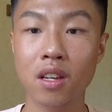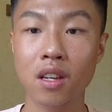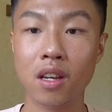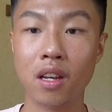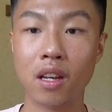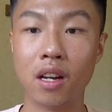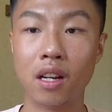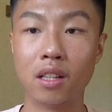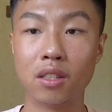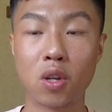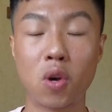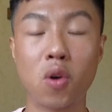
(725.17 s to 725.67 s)

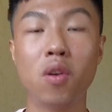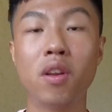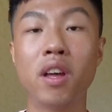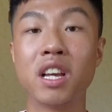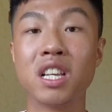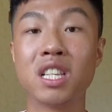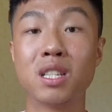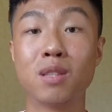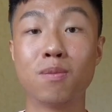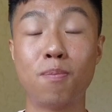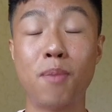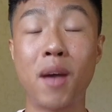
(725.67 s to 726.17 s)
And I totally
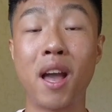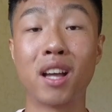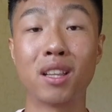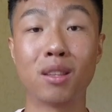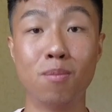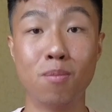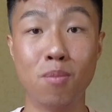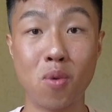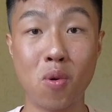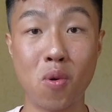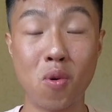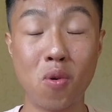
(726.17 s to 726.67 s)
expect
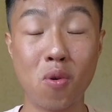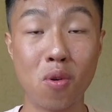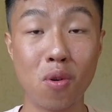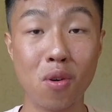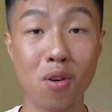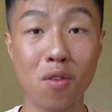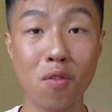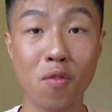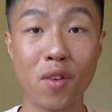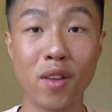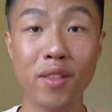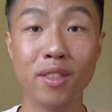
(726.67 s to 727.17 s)

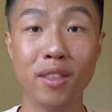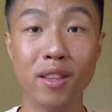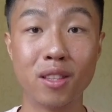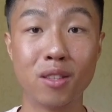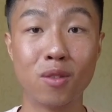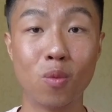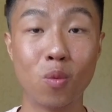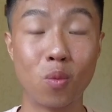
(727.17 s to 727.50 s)
more from the